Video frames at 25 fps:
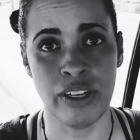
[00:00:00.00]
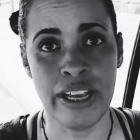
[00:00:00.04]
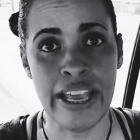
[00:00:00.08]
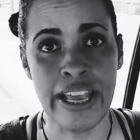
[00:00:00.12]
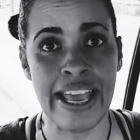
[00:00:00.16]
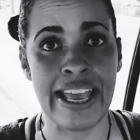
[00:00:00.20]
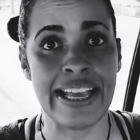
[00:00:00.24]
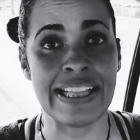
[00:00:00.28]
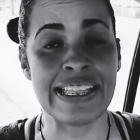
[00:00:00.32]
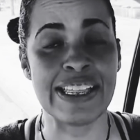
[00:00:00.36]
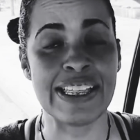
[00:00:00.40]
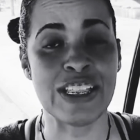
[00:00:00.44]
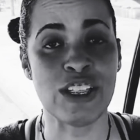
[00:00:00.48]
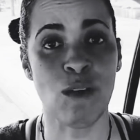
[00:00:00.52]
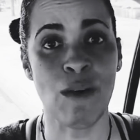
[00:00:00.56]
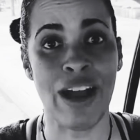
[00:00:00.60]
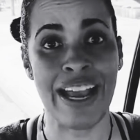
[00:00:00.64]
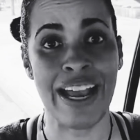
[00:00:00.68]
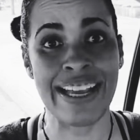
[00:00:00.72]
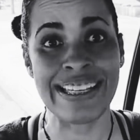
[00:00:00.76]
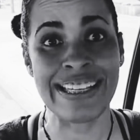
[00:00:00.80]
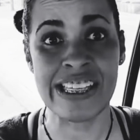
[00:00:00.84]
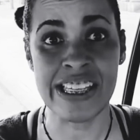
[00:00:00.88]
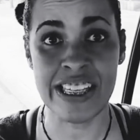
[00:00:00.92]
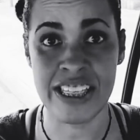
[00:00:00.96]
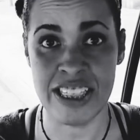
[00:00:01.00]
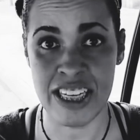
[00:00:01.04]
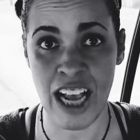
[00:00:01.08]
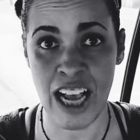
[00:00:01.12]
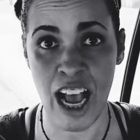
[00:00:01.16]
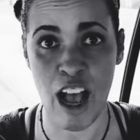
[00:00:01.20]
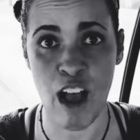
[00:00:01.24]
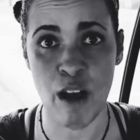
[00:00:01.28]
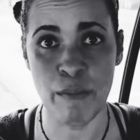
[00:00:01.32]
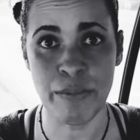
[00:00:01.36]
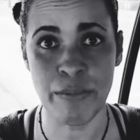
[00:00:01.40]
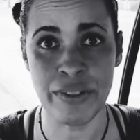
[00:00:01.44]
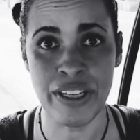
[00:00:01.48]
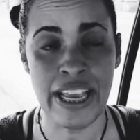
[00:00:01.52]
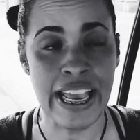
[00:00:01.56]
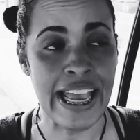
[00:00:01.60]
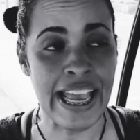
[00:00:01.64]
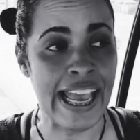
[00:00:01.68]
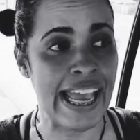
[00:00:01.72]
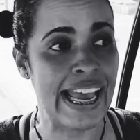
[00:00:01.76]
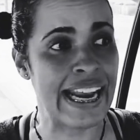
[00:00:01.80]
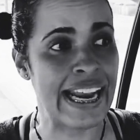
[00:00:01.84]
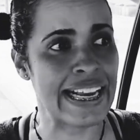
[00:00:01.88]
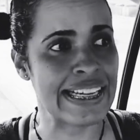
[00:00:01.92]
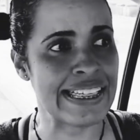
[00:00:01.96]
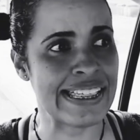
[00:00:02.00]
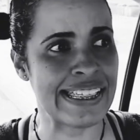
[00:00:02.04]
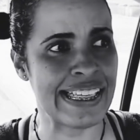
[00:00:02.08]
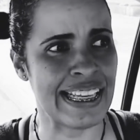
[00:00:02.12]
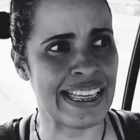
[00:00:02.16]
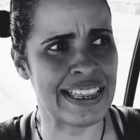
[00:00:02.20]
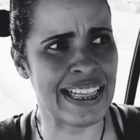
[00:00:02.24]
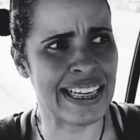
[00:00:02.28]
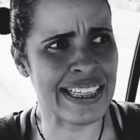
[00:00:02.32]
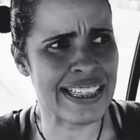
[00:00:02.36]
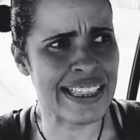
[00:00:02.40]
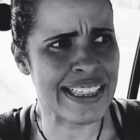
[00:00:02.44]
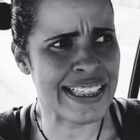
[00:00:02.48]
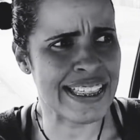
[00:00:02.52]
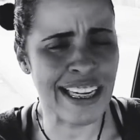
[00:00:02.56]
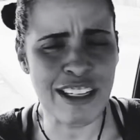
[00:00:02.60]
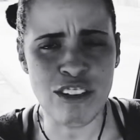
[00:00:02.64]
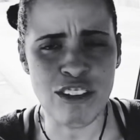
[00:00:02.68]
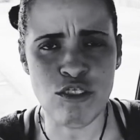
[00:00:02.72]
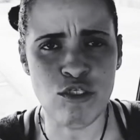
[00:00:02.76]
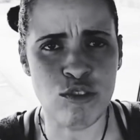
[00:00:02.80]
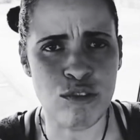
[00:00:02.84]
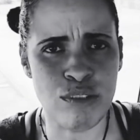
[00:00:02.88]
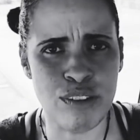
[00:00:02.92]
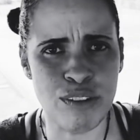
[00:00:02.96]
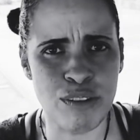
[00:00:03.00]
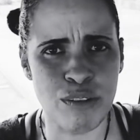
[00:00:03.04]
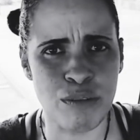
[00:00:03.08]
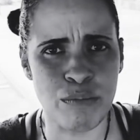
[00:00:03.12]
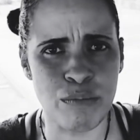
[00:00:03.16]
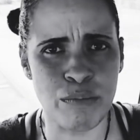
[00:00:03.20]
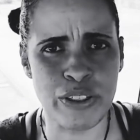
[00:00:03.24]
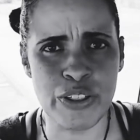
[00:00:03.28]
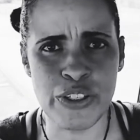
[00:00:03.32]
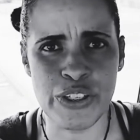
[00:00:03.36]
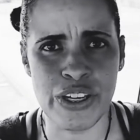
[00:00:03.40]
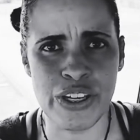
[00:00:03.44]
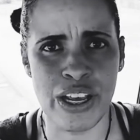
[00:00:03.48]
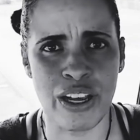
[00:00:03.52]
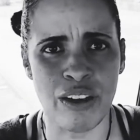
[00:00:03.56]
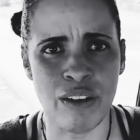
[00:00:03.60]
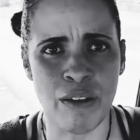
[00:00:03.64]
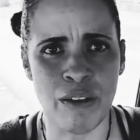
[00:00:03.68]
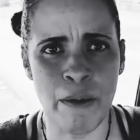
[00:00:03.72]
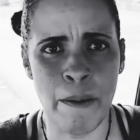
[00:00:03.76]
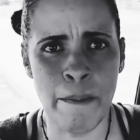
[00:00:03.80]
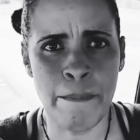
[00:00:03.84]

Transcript: And so I stopped and I said, that's not true, Michelle.